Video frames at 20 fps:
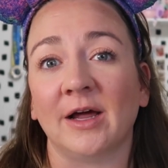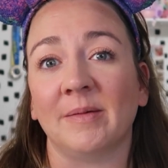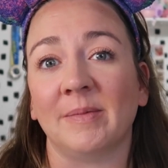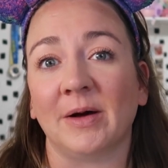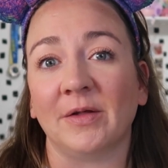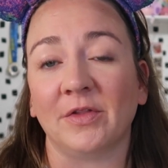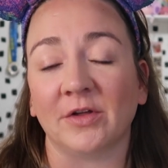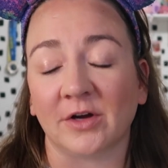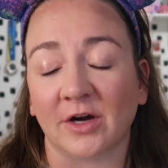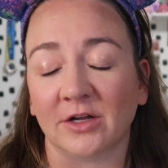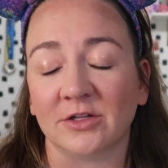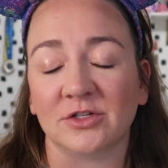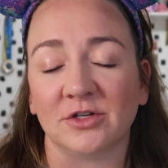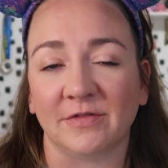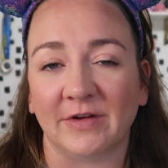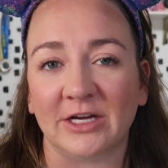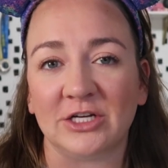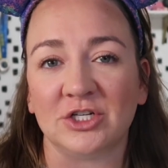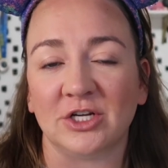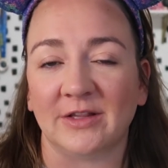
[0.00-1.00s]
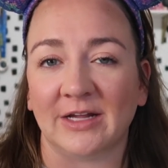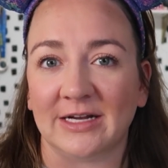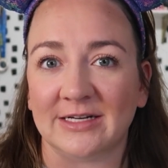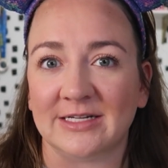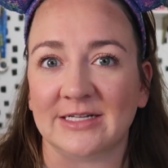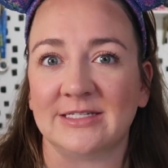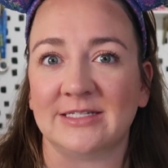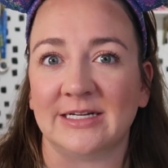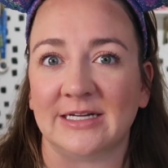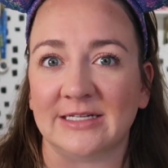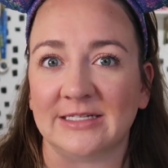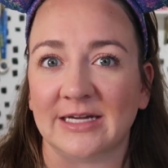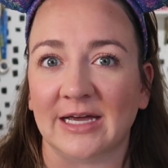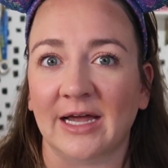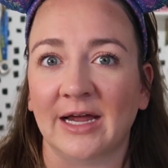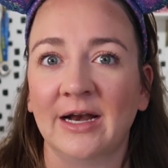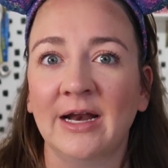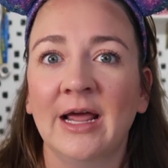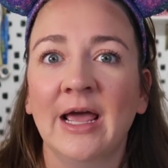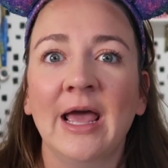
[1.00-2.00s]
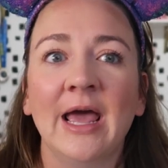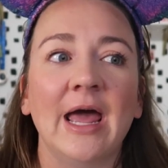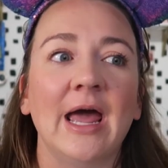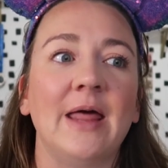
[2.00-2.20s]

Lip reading: about the conservation that Disney did,